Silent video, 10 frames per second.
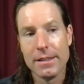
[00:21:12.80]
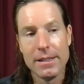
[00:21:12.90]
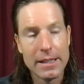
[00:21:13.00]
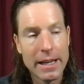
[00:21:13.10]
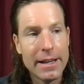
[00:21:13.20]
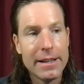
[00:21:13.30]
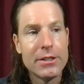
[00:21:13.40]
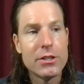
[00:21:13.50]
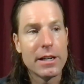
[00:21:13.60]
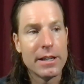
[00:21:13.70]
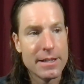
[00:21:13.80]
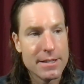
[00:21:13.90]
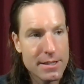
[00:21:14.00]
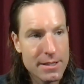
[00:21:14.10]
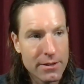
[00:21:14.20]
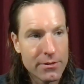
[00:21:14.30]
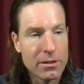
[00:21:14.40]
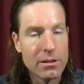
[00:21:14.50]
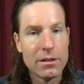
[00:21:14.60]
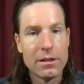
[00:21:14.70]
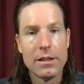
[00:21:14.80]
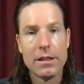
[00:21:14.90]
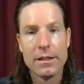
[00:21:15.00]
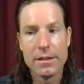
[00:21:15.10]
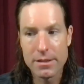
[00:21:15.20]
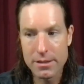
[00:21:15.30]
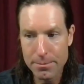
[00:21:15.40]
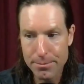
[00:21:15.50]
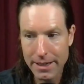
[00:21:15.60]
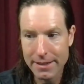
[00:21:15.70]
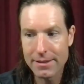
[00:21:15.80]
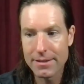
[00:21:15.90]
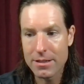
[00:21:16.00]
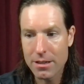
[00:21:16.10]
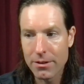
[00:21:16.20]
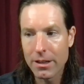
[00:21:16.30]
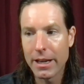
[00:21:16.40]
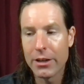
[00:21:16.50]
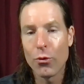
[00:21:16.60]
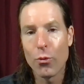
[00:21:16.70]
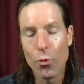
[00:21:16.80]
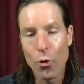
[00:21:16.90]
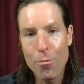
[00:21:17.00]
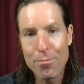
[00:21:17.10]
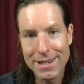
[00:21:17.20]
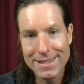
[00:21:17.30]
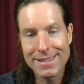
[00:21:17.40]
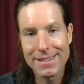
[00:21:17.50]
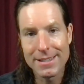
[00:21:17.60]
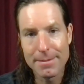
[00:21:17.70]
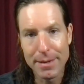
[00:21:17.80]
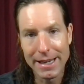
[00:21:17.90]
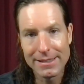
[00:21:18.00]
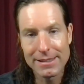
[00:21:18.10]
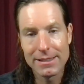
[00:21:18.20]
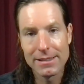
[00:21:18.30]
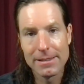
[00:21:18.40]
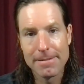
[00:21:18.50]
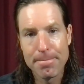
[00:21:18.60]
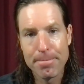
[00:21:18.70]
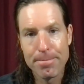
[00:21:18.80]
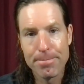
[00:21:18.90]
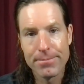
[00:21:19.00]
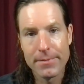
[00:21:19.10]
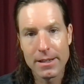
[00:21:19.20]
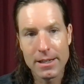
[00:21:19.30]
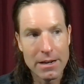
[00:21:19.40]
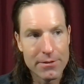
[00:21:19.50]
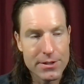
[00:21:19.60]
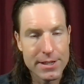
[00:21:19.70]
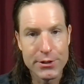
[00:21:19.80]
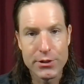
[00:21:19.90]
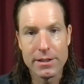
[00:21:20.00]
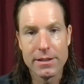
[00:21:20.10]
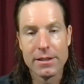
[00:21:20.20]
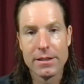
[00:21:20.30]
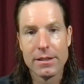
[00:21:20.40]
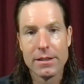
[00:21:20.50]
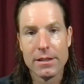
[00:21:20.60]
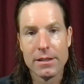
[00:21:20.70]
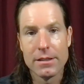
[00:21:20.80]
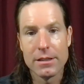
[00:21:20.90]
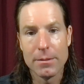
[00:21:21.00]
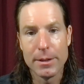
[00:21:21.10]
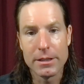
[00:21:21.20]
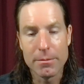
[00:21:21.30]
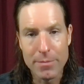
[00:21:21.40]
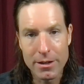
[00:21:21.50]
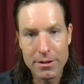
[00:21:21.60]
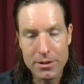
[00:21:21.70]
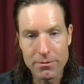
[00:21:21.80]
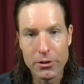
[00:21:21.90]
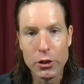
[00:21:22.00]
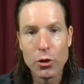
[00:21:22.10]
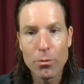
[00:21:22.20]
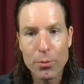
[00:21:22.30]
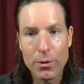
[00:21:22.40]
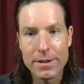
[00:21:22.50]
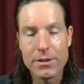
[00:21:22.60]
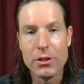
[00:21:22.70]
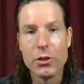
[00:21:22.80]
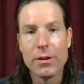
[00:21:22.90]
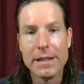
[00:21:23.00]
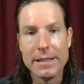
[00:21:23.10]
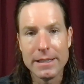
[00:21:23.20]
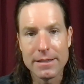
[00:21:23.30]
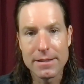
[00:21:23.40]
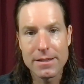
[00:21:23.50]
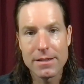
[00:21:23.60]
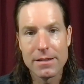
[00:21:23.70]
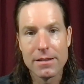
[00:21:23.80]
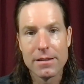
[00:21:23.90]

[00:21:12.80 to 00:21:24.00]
And engage in a civil debate, a civil and robust debate, conversation about the merits of your points and your ideas.